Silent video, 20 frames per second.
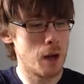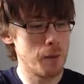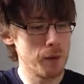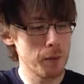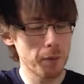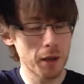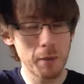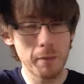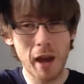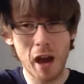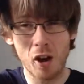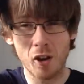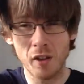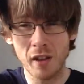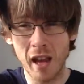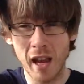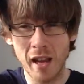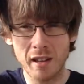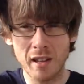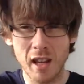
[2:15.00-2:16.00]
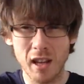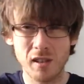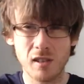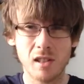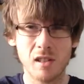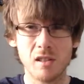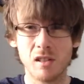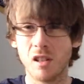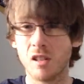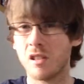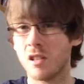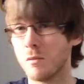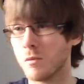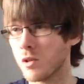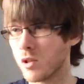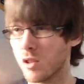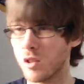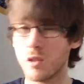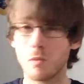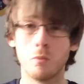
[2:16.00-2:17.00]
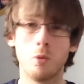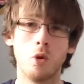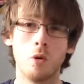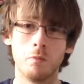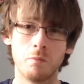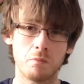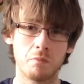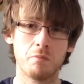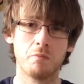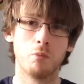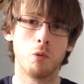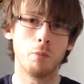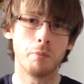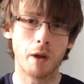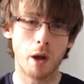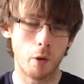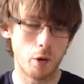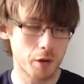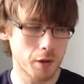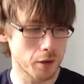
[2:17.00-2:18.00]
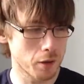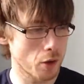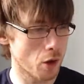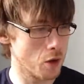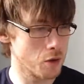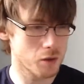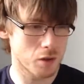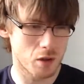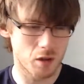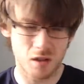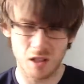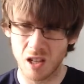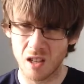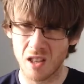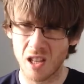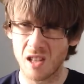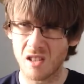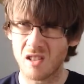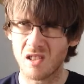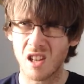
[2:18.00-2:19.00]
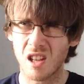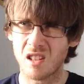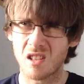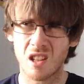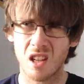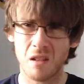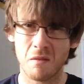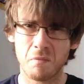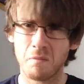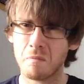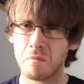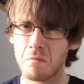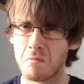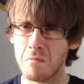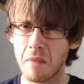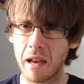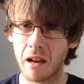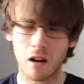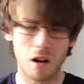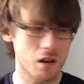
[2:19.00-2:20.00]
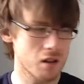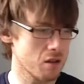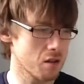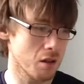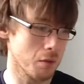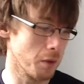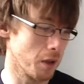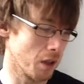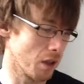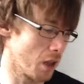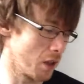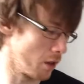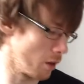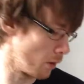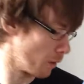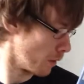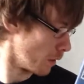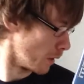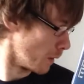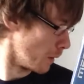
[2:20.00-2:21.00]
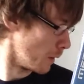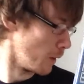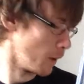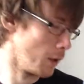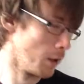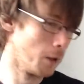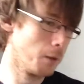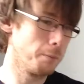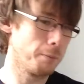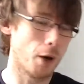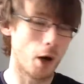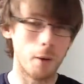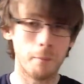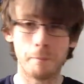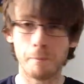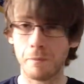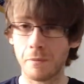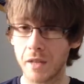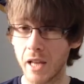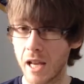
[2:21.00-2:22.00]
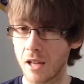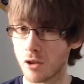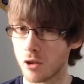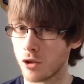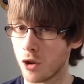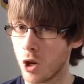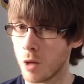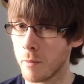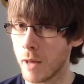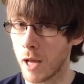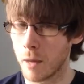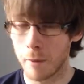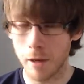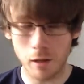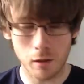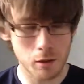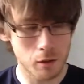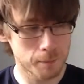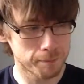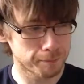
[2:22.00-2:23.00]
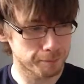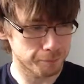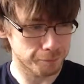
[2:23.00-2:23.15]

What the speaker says: They play better on the NTSC systems because it's more power to the console. So I think it's 60 megahertz or something. I don't know. But yeah, so Sonic Mega Mix.